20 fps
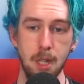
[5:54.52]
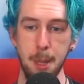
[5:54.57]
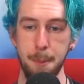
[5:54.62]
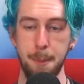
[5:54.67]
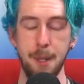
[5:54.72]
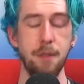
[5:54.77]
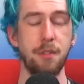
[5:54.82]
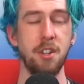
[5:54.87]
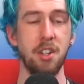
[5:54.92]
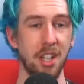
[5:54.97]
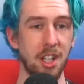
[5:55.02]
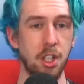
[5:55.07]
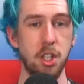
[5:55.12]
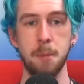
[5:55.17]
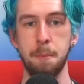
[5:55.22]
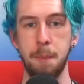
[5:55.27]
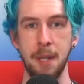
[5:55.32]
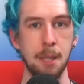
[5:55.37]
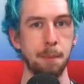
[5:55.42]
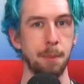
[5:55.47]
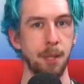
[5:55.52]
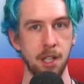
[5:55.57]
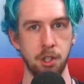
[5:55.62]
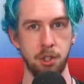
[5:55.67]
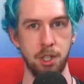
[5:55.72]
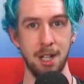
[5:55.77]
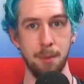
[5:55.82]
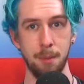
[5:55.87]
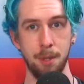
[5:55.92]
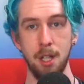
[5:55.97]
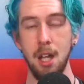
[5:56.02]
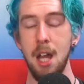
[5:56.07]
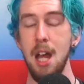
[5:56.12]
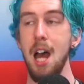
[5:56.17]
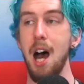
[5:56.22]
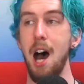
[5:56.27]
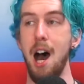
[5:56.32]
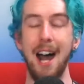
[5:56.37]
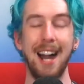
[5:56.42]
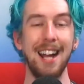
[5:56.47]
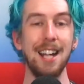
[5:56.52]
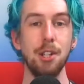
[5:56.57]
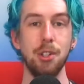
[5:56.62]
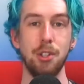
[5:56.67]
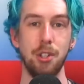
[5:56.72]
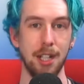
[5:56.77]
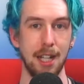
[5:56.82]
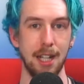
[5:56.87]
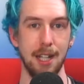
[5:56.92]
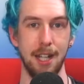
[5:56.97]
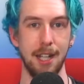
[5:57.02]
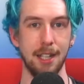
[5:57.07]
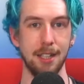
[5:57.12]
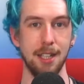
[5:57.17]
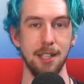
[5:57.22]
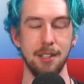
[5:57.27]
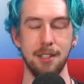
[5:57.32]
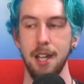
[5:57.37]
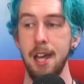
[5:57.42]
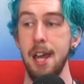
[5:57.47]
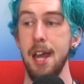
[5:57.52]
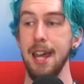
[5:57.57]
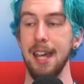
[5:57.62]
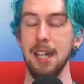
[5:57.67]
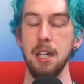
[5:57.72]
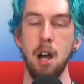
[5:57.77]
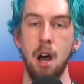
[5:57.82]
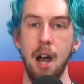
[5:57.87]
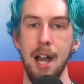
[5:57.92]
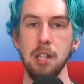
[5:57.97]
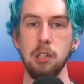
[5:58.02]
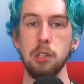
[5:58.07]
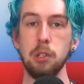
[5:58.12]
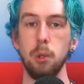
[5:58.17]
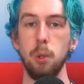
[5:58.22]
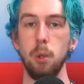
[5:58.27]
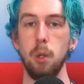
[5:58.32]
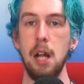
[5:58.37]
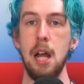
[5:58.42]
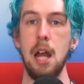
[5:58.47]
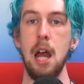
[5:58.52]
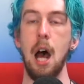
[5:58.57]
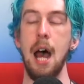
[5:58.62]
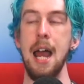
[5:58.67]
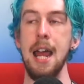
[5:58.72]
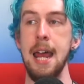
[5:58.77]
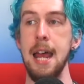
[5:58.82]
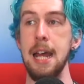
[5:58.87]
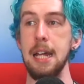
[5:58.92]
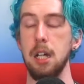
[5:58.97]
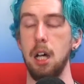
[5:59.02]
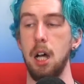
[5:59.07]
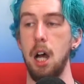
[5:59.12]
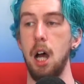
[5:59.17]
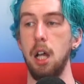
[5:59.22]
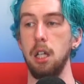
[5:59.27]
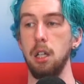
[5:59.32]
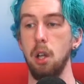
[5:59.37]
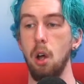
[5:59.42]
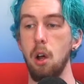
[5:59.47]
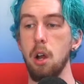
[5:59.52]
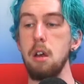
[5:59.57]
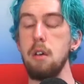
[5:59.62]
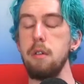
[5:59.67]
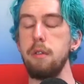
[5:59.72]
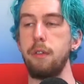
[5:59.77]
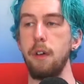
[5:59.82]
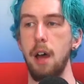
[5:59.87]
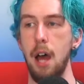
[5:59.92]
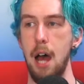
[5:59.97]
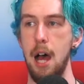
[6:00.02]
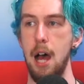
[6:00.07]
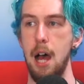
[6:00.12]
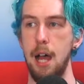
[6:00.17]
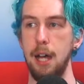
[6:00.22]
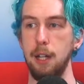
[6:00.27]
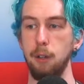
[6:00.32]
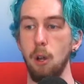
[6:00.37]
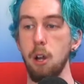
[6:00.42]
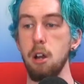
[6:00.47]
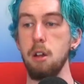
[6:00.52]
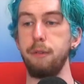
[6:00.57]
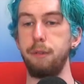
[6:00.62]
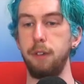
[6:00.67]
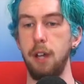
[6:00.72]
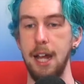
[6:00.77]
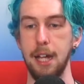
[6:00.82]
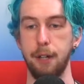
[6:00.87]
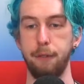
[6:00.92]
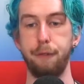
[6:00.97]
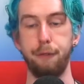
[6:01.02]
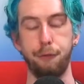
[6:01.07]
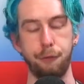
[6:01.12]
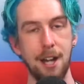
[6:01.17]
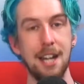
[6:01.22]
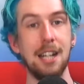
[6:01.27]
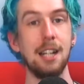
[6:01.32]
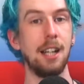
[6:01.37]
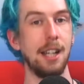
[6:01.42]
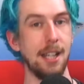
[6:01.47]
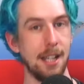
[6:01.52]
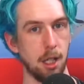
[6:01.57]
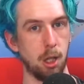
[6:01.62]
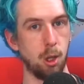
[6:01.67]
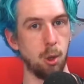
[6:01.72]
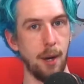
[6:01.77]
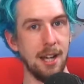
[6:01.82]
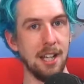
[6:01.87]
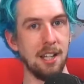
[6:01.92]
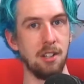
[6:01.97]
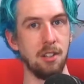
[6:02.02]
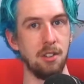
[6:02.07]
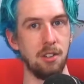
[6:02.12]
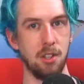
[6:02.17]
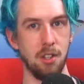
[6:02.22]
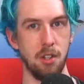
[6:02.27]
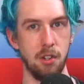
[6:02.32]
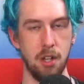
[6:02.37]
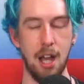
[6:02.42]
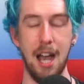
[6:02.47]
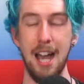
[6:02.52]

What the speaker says: But if it's like just people in general, I used to get like this. In high school, I had a lot of like friendly acquaintances.